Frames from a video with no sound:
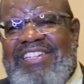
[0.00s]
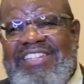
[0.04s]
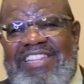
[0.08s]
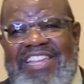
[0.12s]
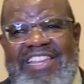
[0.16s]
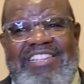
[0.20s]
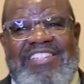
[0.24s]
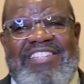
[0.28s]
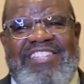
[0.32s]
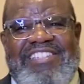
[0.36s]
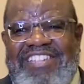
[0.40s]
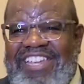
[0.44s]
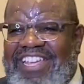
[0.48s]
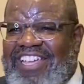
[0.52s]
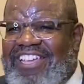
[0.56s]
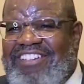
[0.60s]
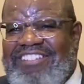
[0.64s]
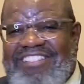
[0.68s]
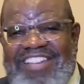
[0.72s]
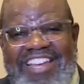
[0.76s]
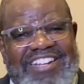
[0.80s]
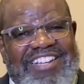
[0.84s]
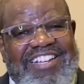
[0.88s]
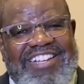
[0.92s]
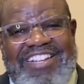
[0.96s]
didn't steal
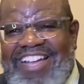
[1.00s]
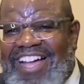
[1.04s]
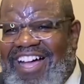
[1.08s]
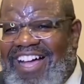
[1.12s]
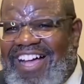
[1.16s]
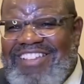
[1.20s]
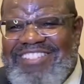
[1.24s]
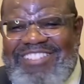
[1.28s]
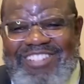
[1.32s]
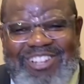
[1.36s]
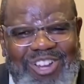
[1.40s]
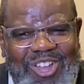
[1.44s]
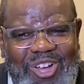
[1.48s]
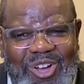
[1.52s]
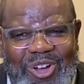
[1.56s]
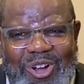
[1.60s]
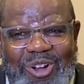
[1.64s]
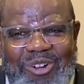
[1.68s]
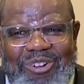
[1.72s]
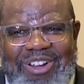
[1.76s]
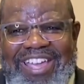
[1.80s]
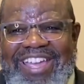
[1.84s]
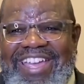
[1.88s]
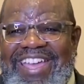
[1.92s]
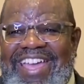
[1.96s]
none of God's
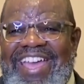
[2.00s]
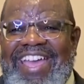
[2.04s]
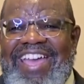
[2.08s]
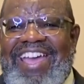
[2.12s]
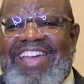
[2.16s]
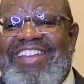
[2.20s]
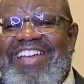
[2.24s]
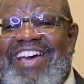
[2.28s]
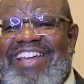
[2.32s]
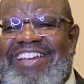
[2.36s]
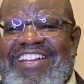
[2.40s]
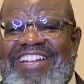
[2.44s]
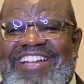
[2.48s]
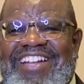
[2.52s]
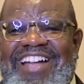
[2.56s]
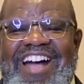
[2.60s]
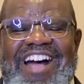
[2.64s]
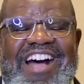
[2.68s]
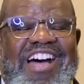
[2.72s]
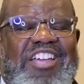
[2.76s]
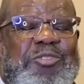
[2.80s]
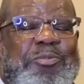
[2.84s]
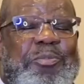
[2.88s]
glory and none of God's